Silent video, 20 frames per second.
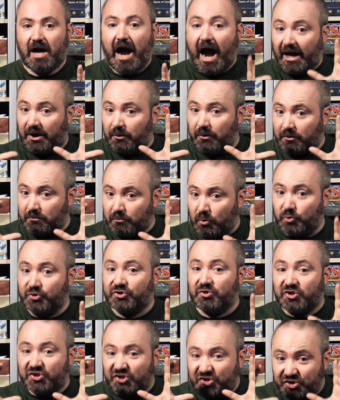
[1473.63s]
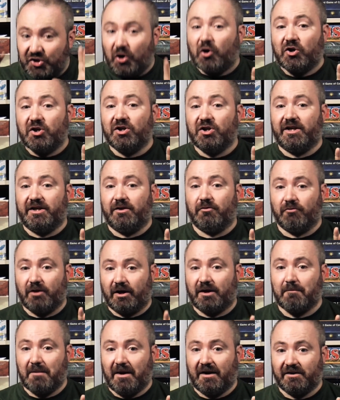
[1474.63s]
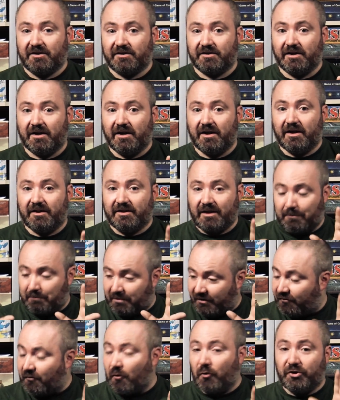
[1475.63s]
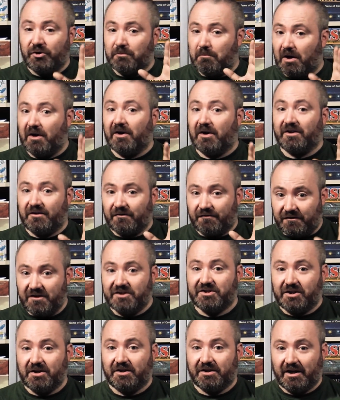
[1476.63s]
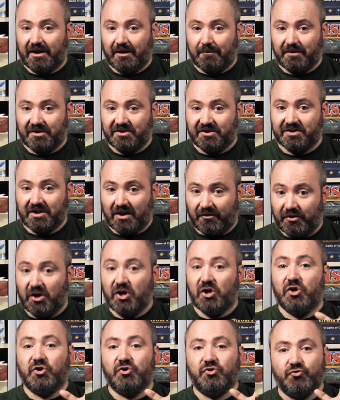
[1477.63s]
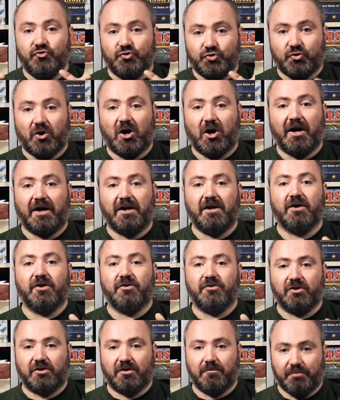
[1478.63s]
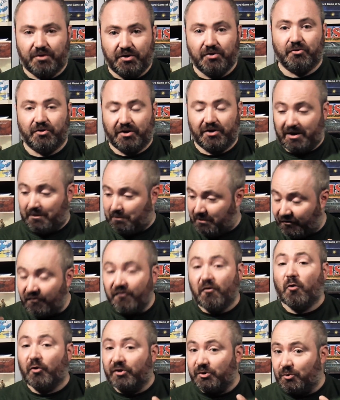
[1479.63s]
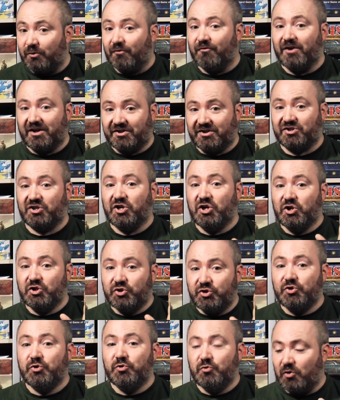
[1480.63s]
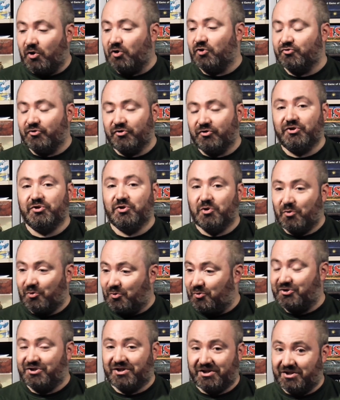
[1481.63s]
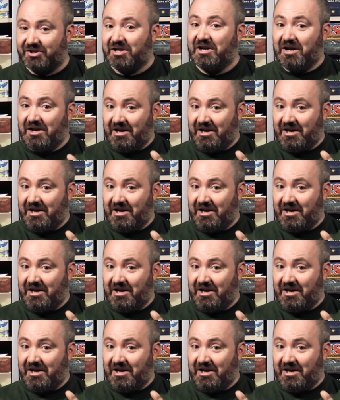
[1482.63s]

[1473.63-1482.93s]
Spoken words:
And I would most certainly recommend that before you buy the physical game itself, you try the computer game before you invest 200 euros in it,